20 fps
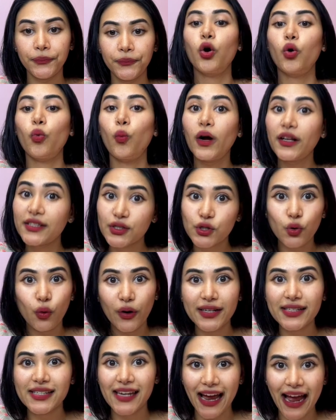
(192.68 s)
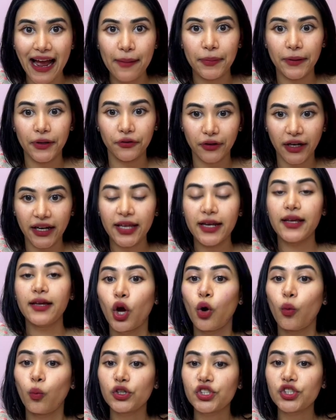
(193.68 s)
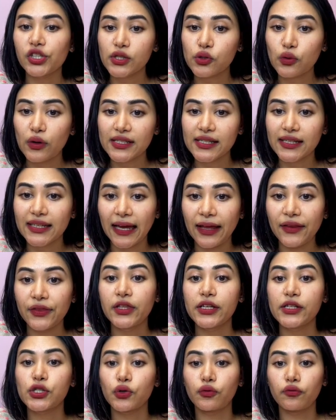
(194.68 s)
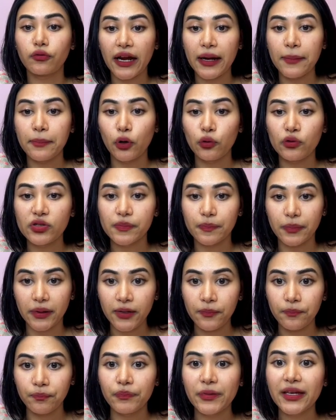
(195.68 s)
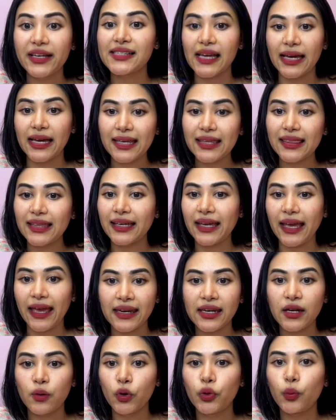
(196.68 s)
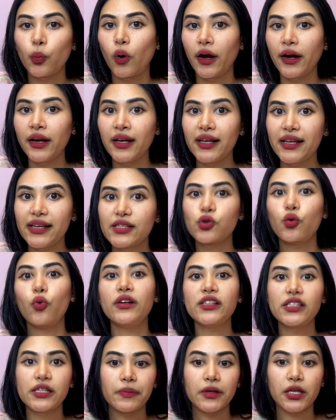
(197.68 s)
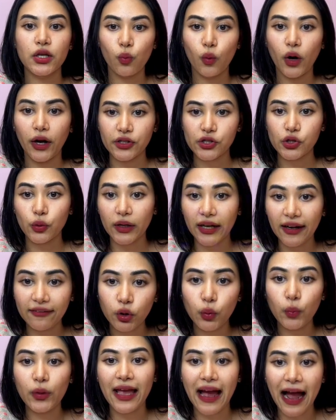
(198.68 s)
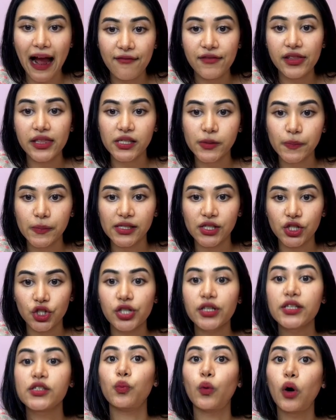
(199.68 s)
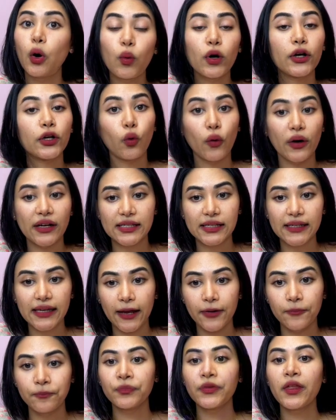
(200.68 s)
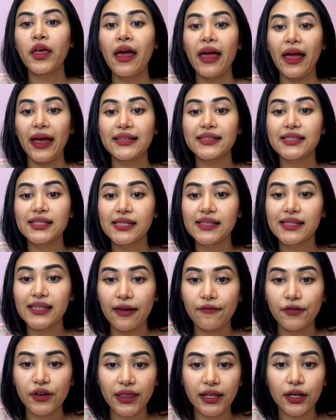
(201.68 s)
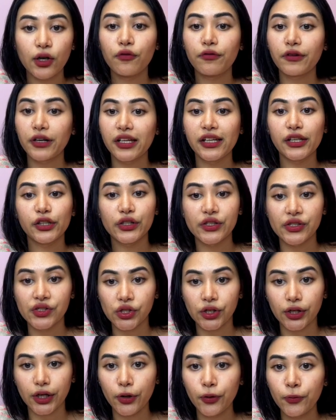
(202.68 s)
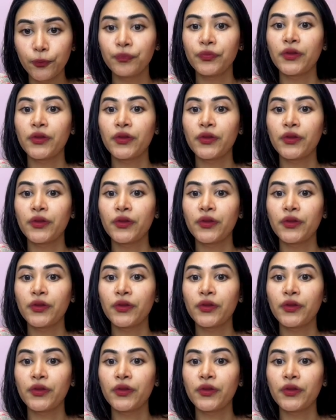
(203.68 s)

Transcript: what's going to happen, right? We're just going to get this rightmost bit because anything ANDed with 1 is going to be 1. So whatever we have in this position is what we're going to get. And since everything over here is 0,